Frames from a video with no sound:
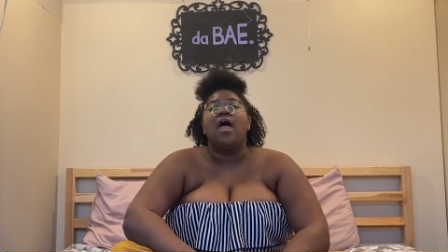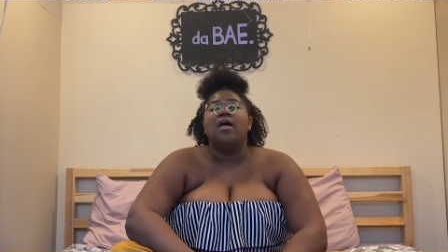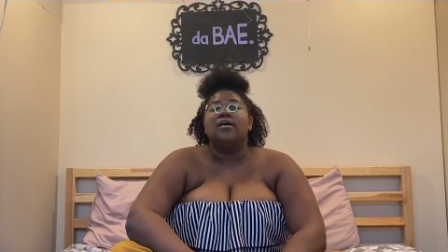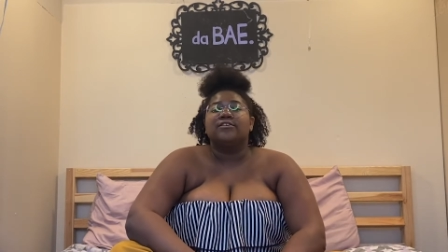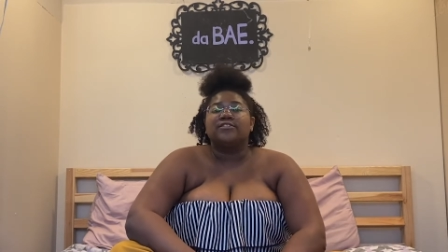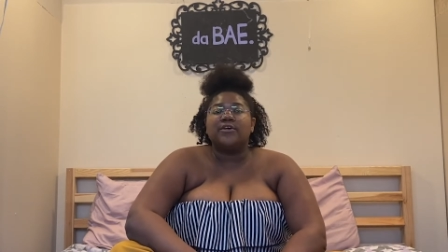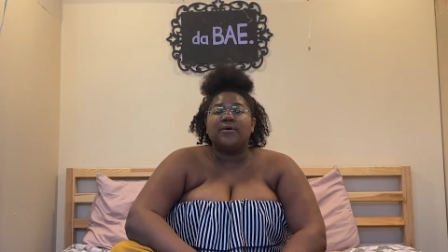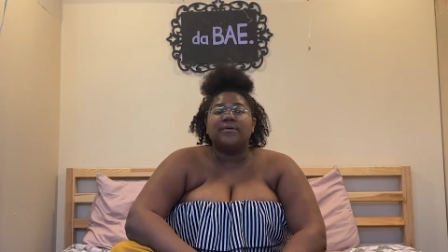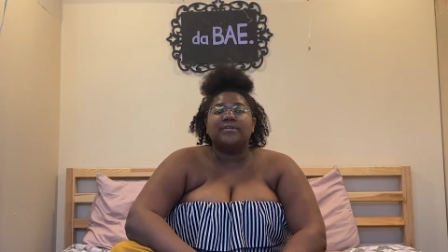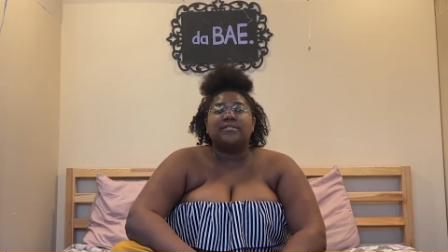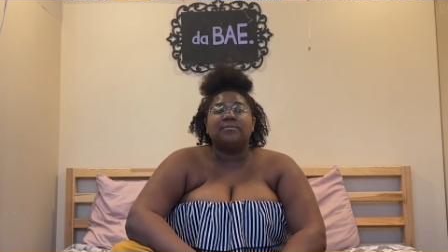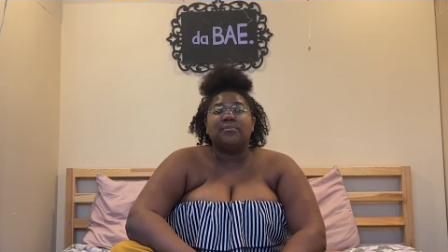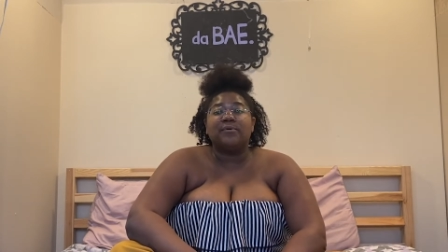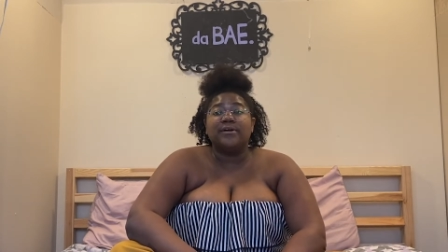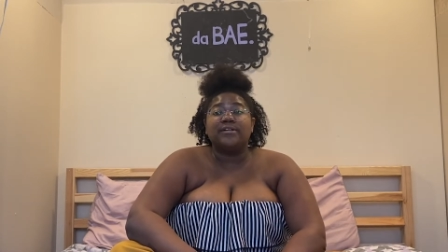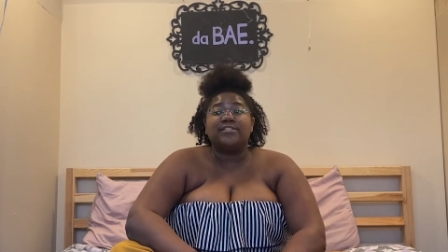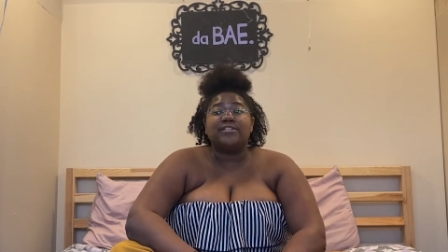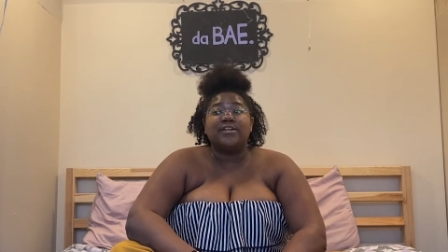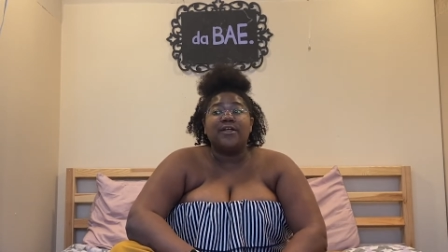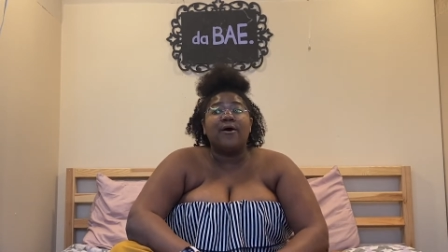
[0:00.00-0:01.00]
So it's
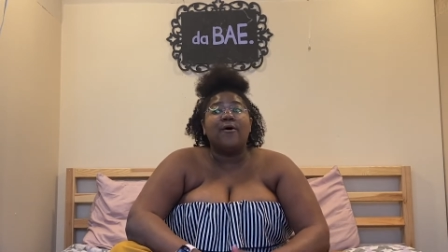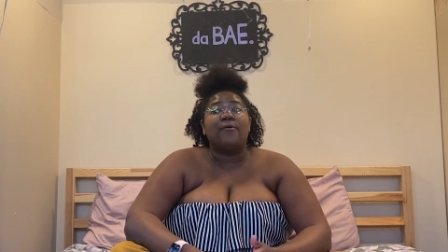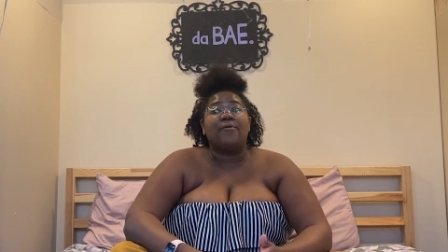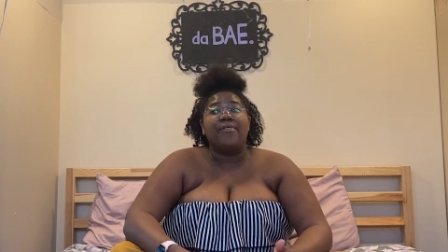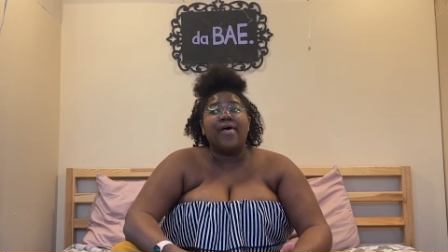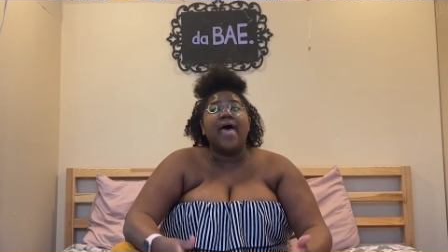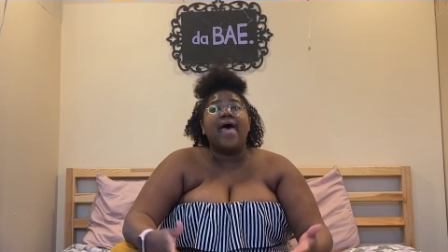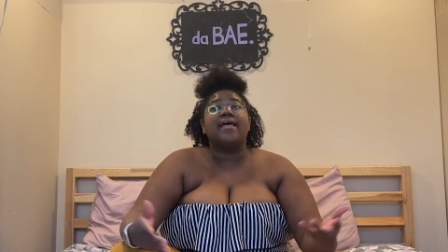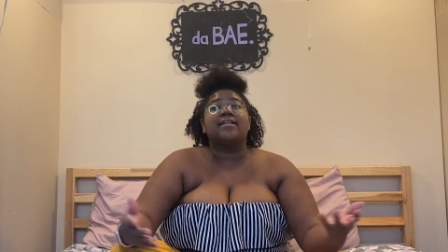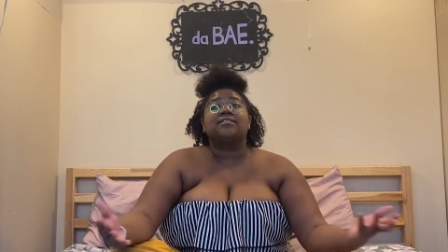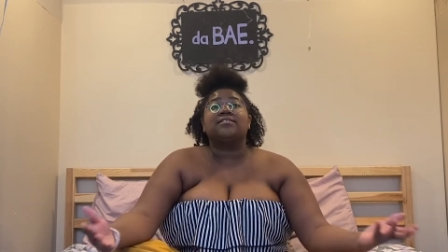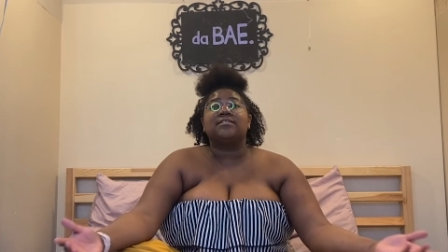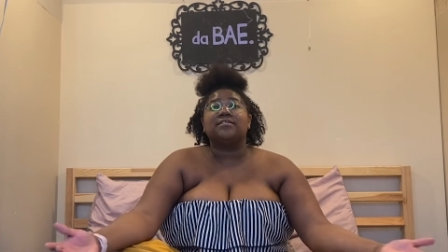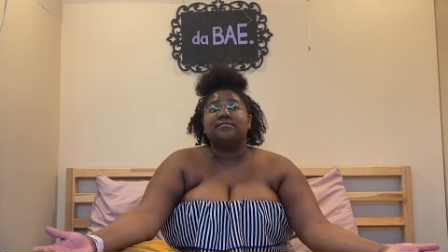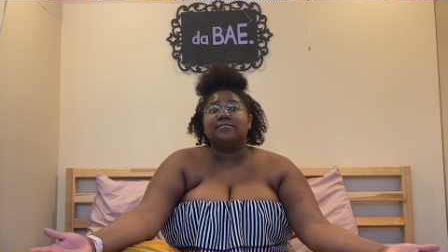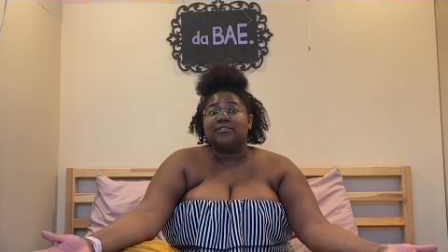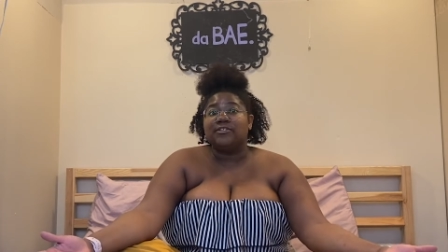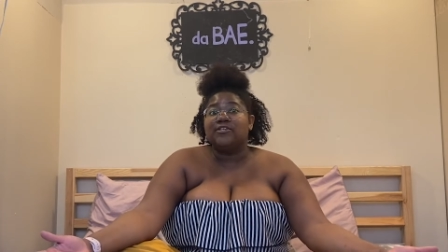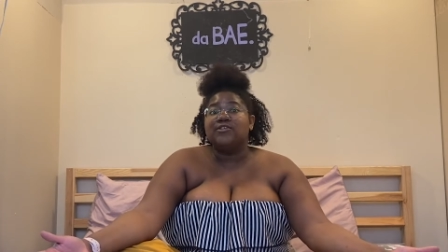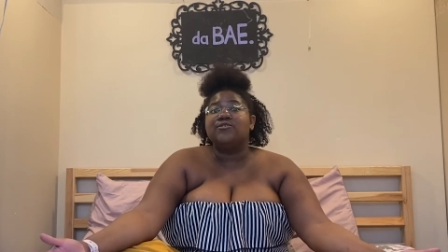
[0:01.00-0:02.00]
important to know that
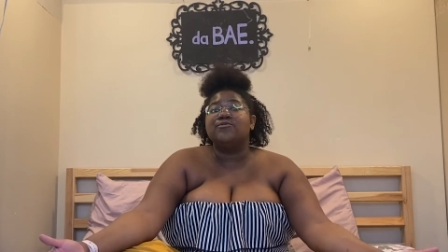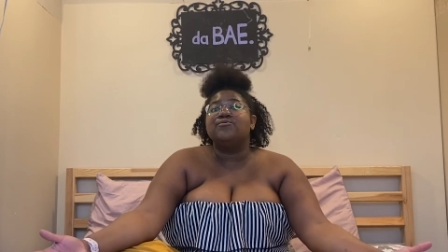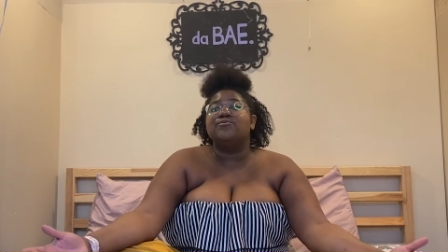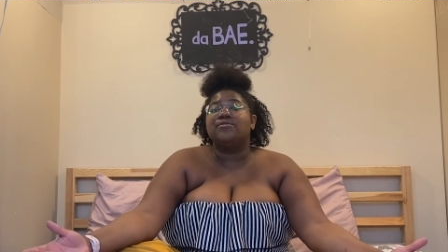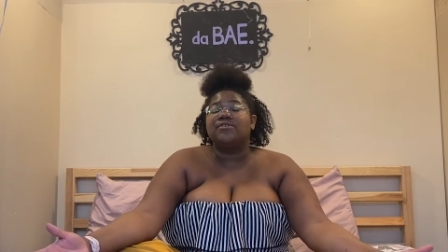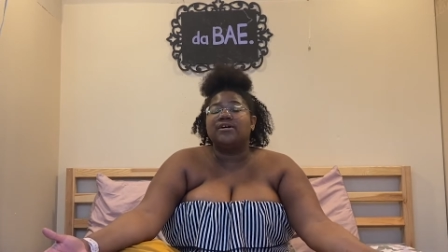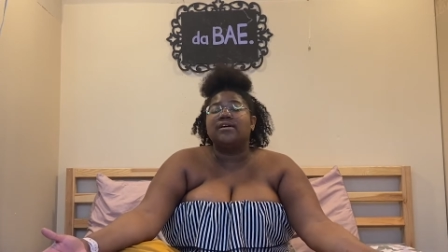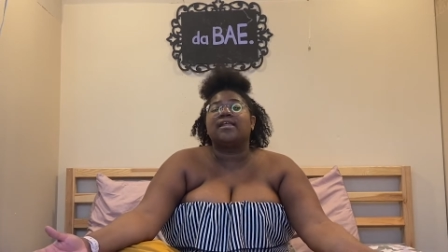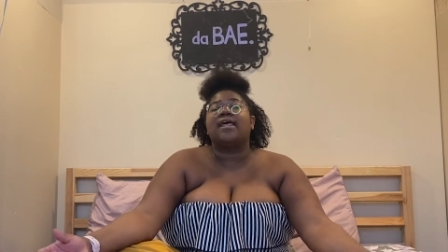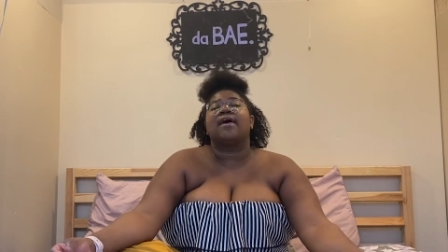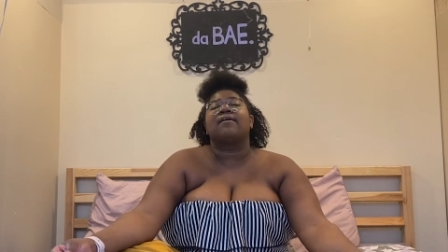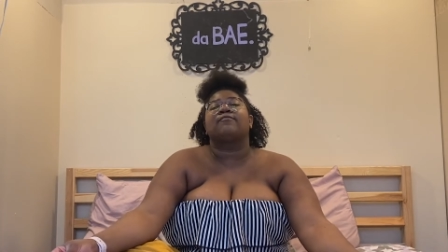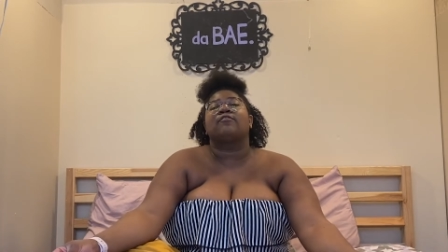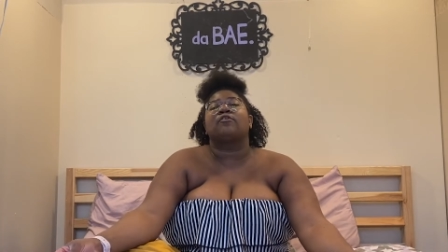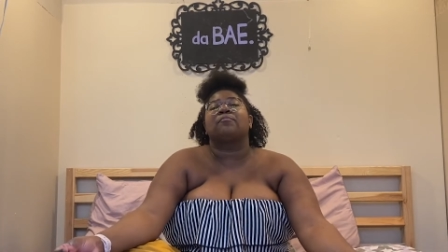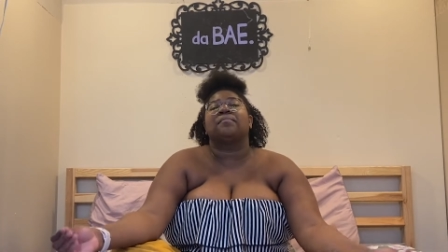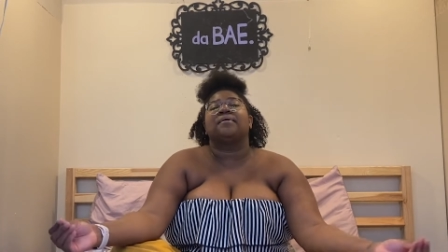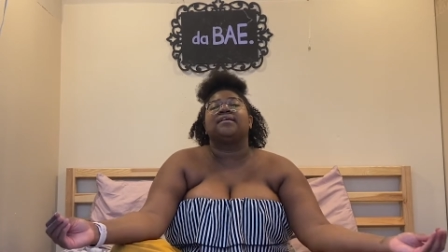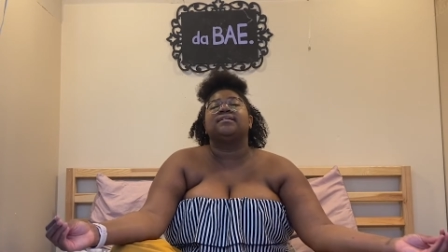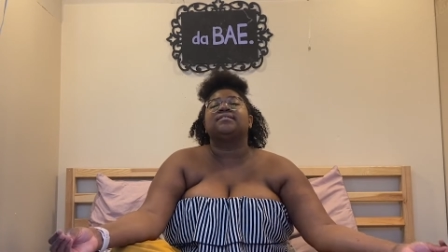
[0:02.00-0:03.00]
you could have
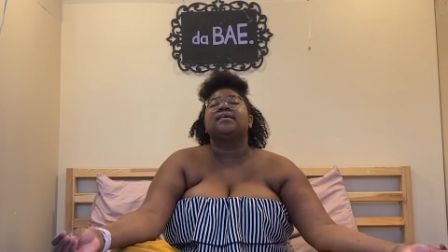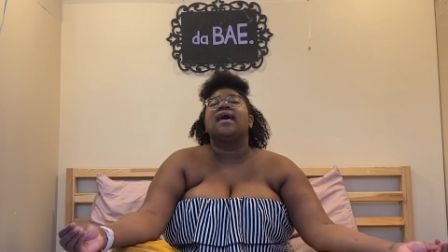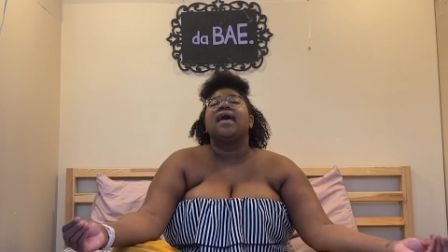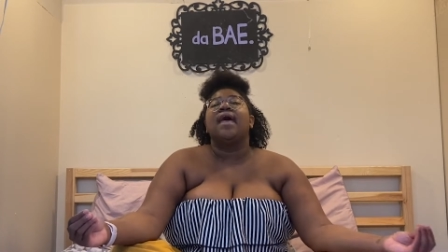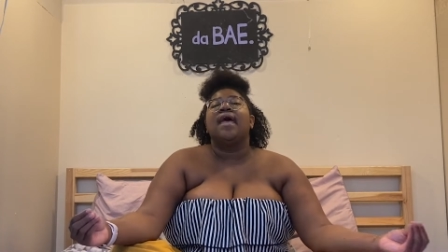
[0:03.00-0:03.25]
herpes